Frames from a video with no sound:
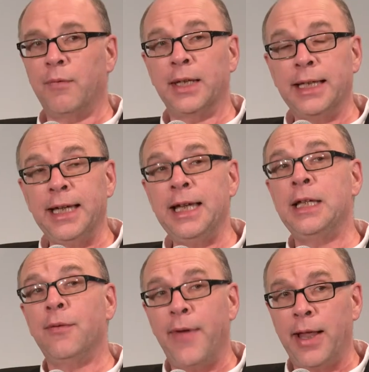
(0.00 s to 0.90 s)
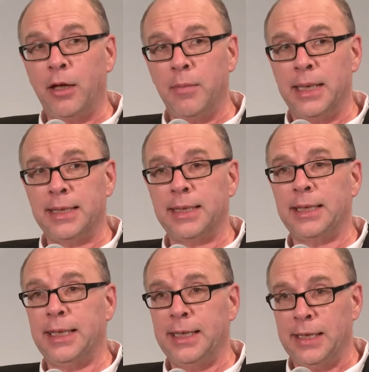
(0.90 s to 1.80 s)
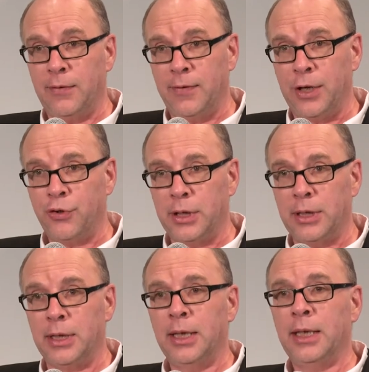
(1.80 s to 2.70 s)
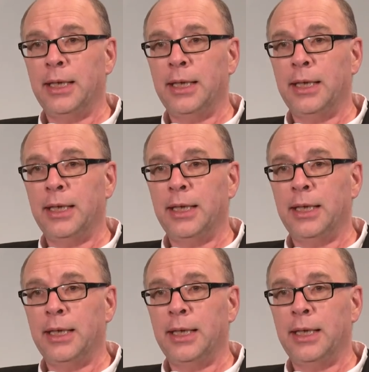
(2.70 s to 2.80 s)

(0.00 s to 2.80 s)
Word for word: of the key developments in innovation